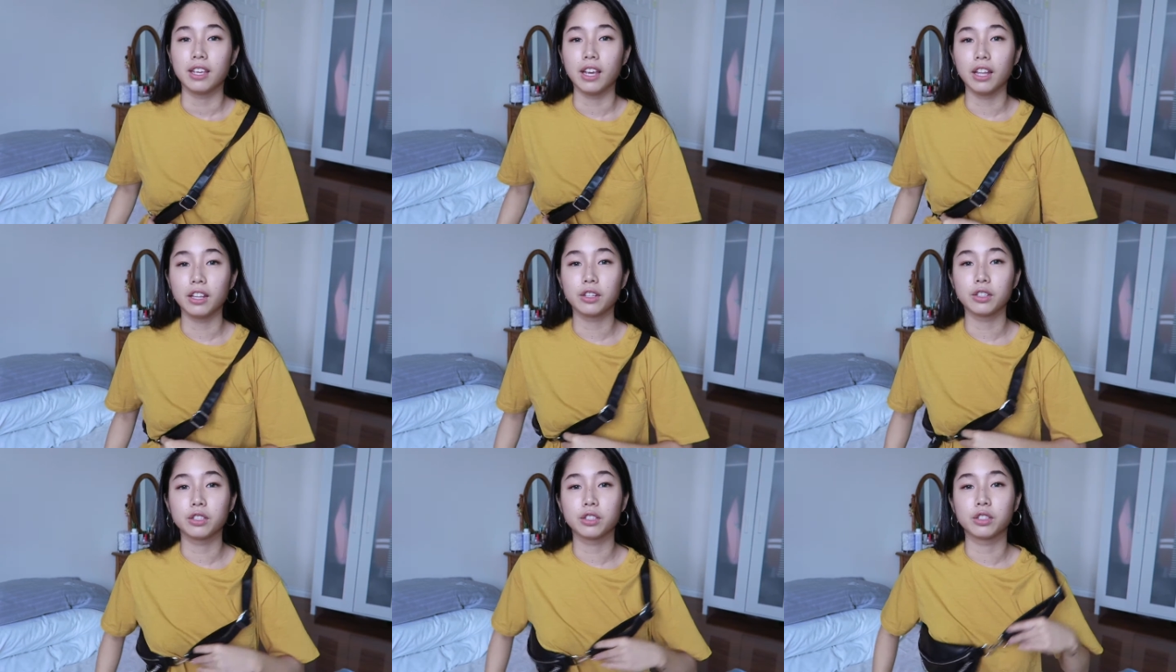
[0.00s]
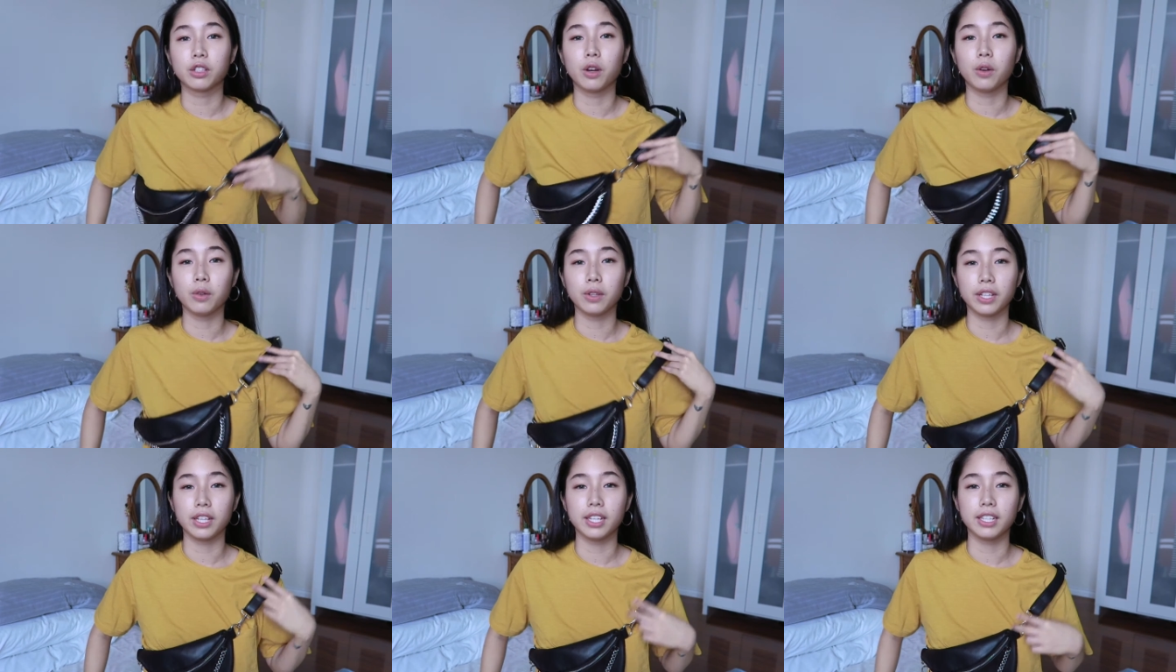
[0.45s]
yeah they're
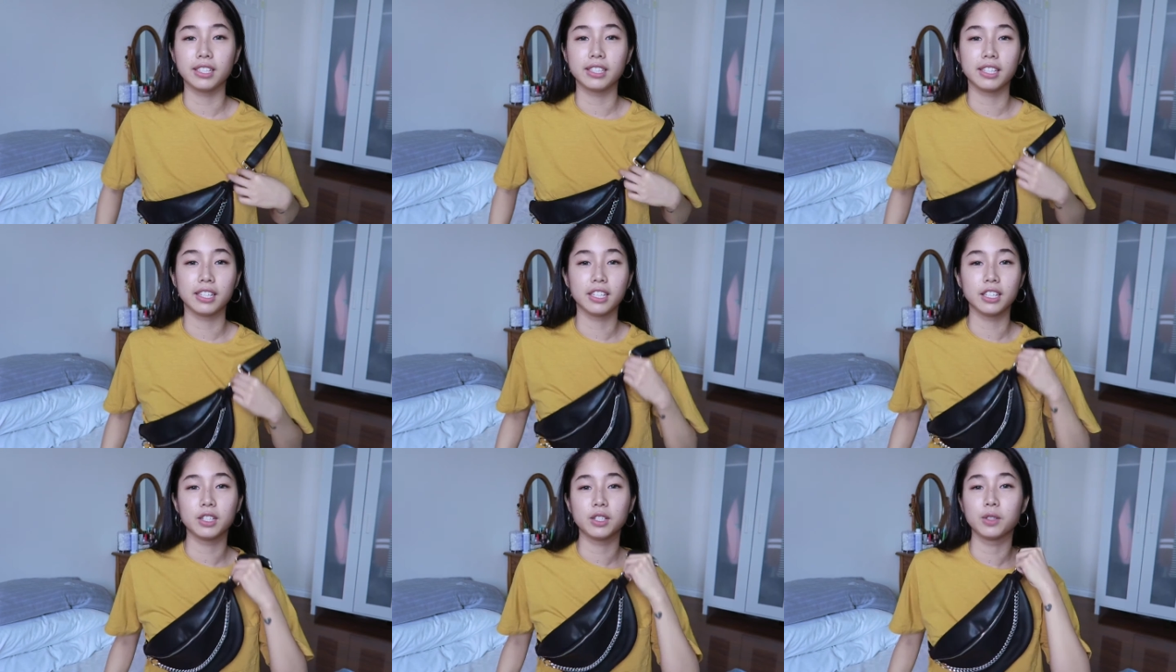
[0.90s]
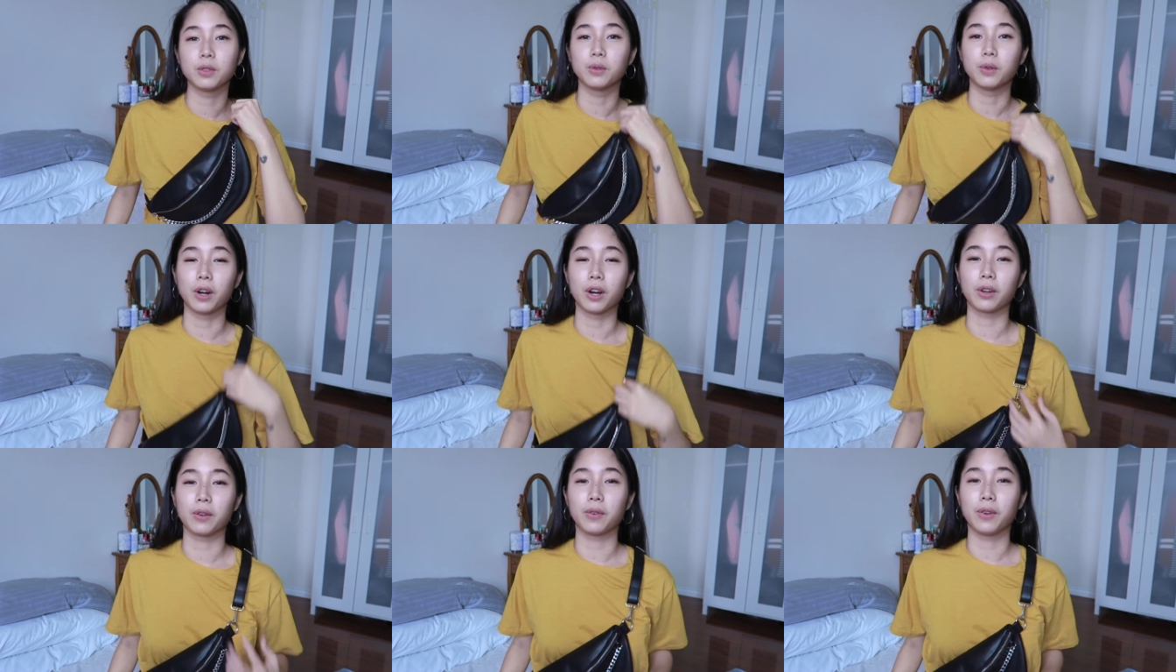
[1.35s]
so easy to
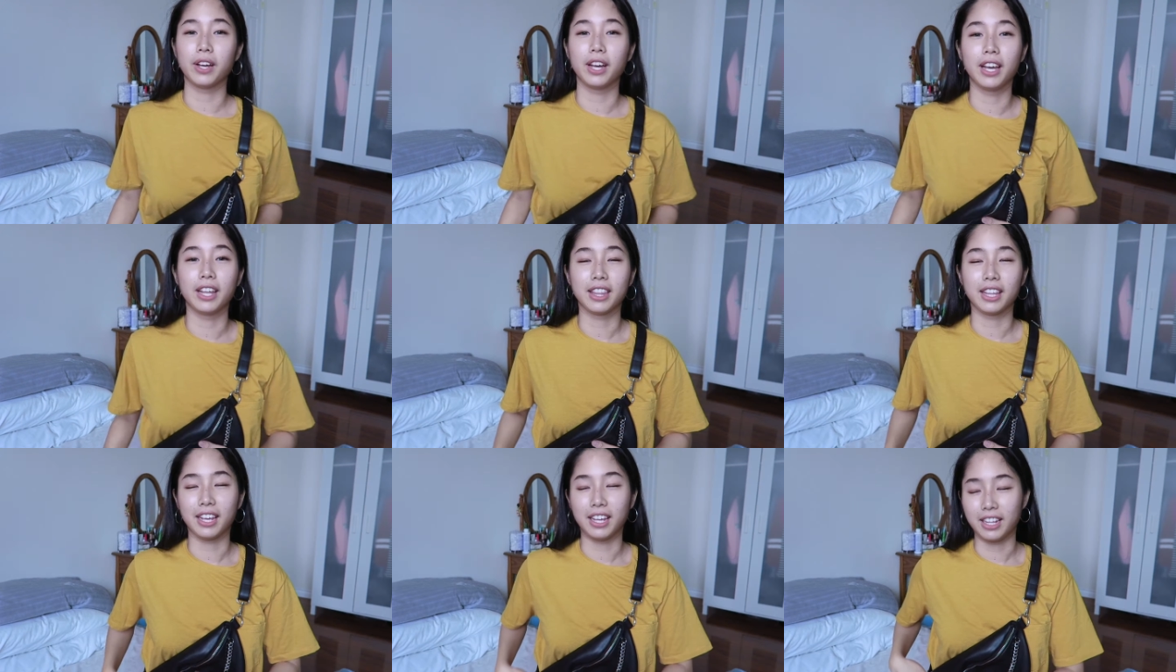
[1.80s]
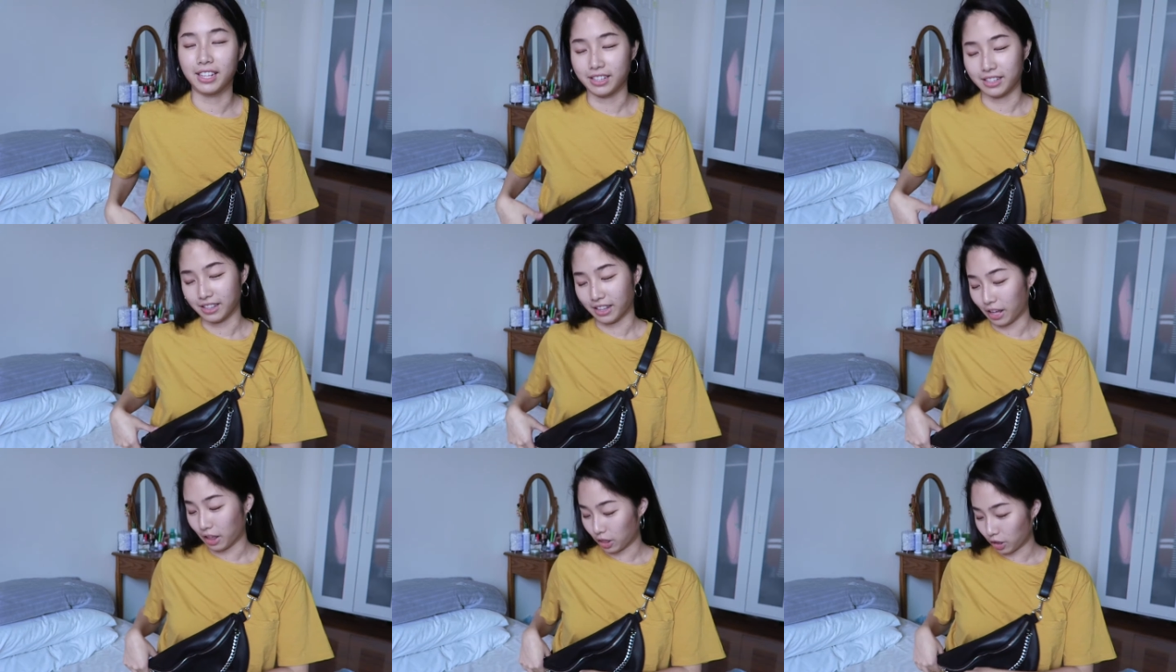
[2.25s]
work with
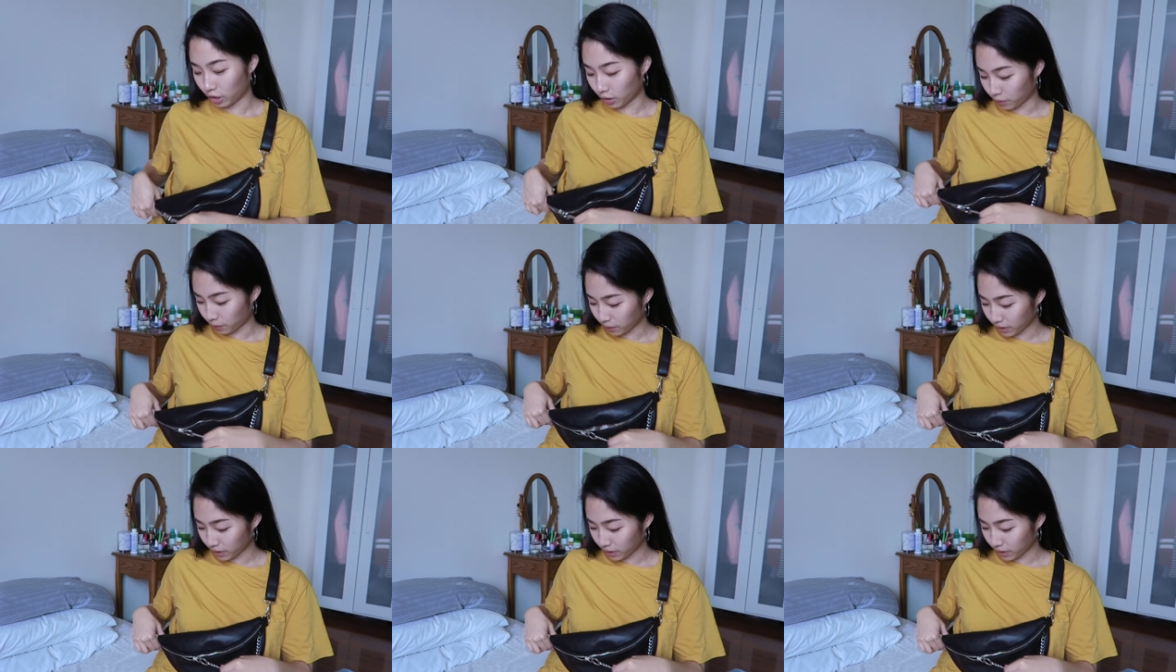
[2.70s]
and they look